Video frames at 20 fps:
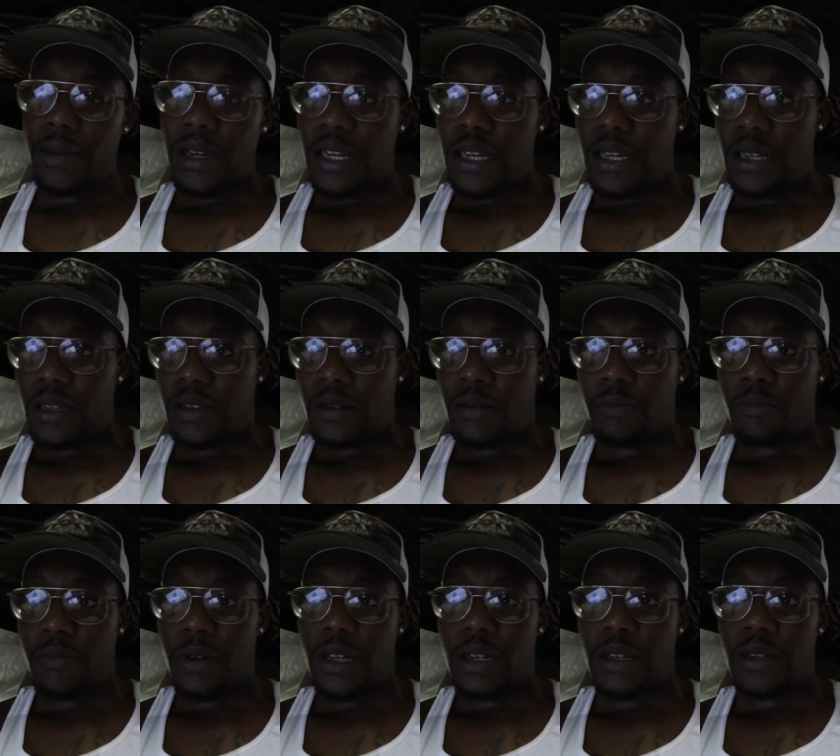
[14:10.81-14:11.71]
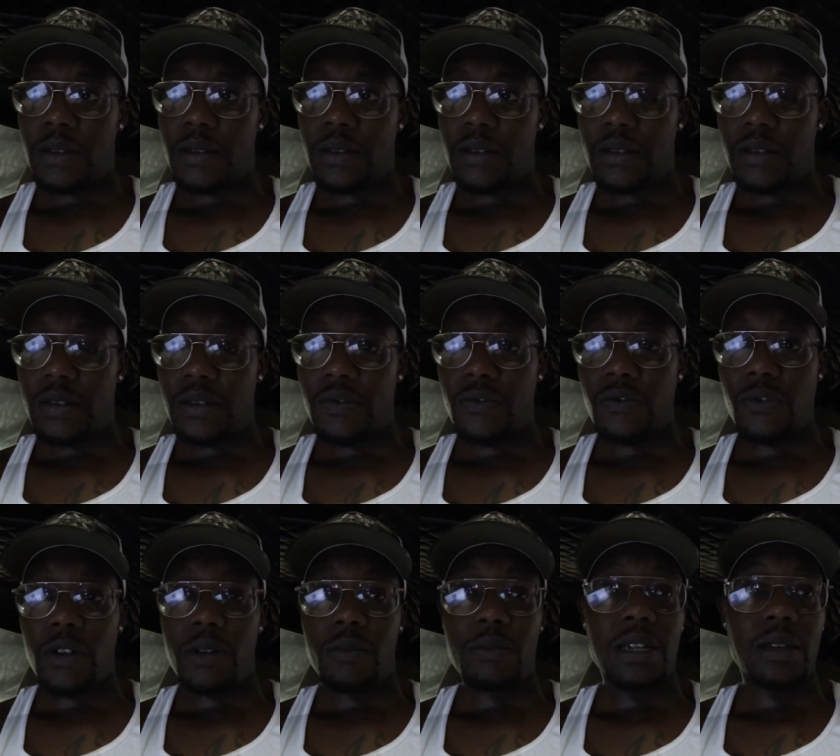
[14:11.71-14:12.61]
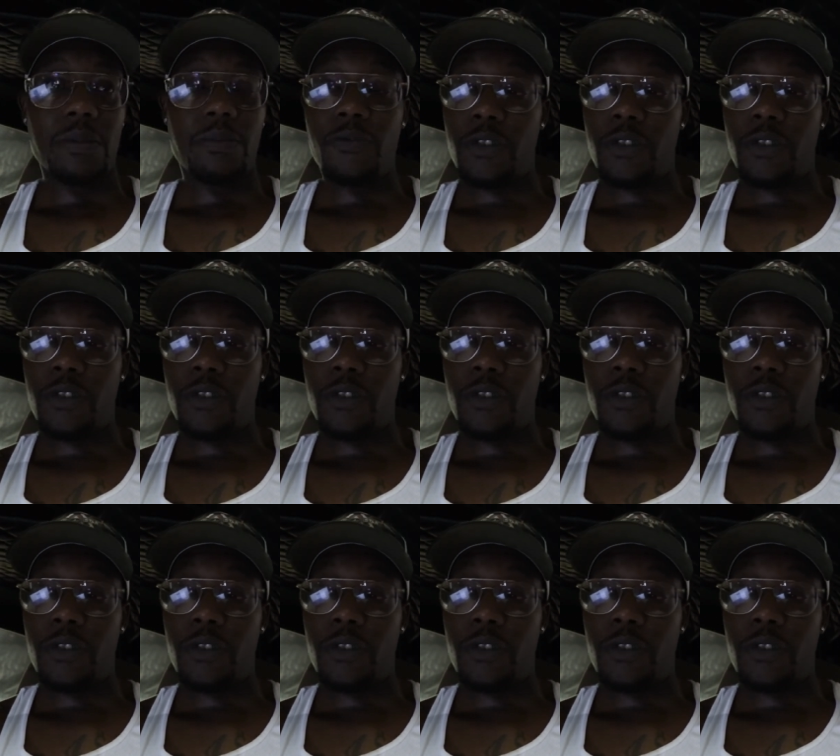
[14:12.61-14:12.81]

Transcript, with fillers: man. But for the